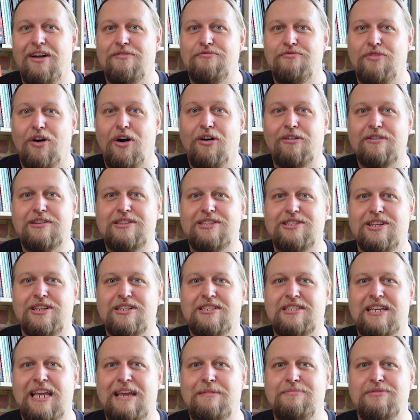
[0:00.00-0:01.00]
rocks
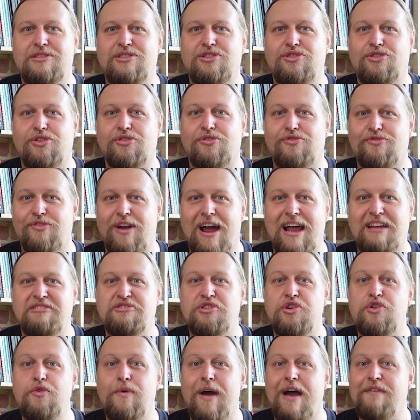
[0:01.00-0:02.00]
that seemed to
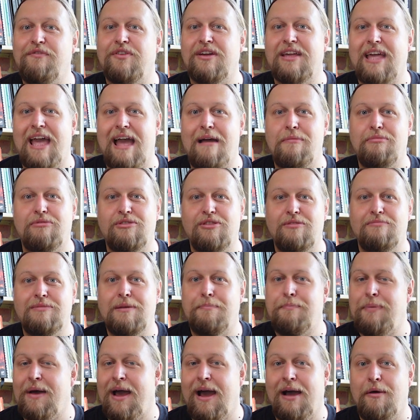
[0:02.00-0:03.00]
grant whoever kept them
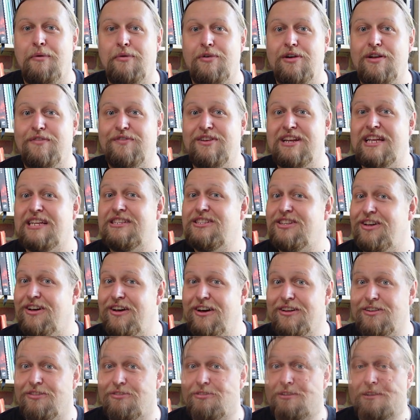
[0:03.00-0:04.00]
the power of an
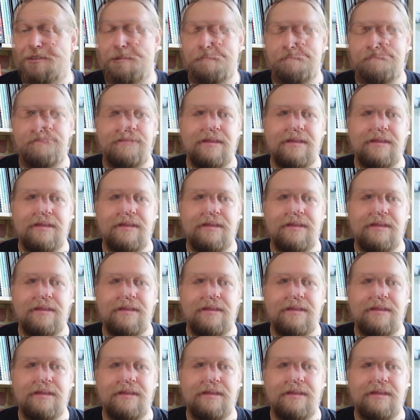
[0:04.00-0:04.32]
eternal.